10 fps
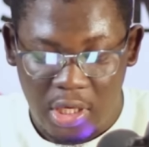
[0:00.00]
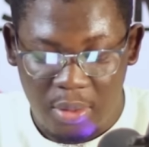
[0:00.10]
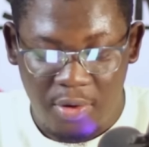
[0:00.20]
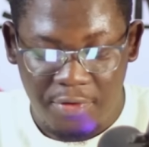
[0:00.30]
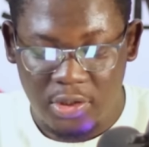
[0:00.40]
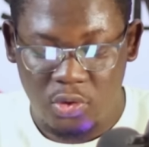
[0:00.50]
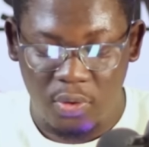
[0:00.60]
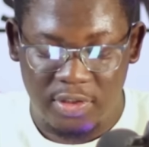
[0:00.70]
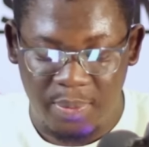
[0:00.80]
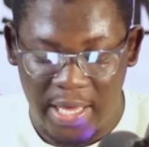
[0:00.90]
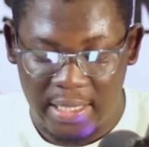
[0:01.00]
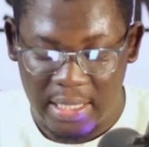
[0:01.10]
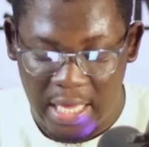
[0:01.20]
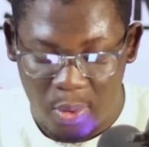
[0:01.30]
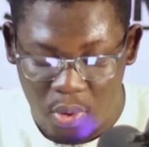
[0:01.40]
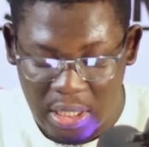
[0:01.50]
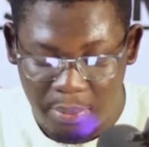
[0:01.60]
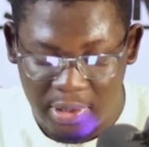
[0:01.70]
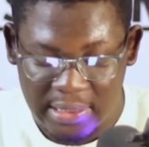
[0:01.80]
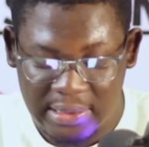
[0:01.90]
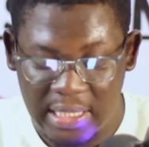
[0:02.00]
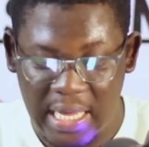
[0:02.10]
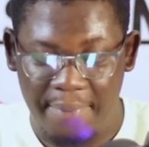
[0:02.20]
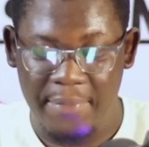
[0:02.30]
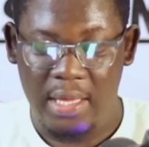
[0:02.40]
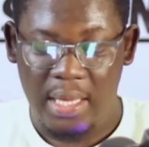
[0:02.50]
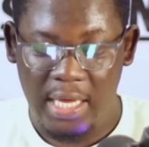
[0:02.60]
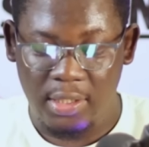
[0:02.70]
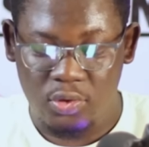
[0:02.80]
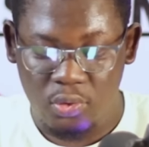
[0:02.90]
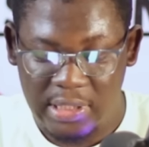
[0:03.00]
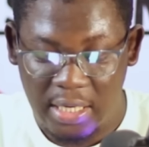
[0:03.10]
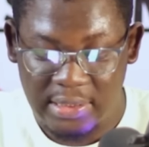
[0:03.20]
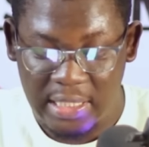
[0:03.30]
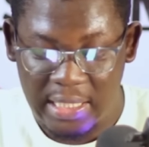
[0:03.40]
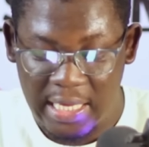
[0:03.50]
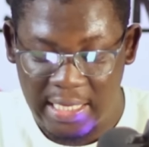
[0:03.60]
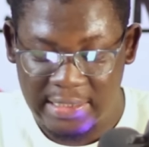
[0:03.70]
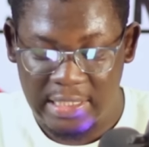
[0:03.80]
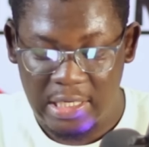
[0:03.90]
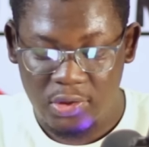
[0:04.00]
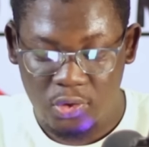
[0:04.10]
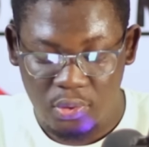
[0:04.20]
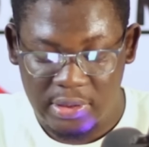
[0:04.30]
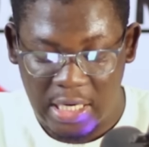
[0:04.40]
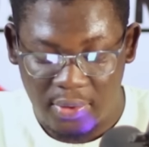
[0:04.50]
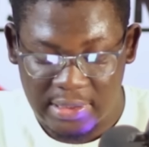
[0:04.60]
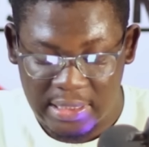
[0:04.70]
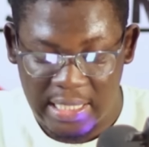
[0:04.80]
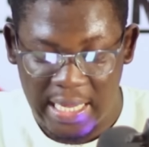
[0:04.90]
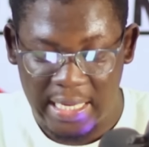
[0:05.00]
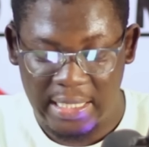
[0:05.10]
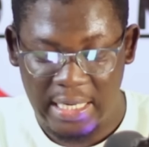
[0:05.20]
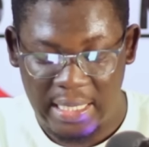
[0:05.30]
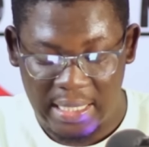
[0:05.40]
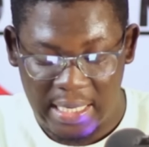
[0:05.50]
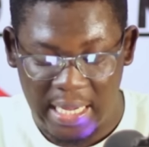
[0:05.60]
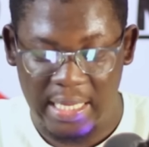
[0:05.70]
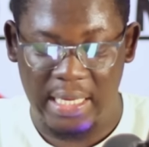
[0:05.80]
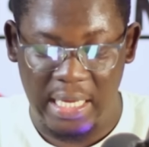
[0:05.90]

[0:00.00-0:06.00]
He moved on to Uzbek and won the Bundesliga in 2008-2009.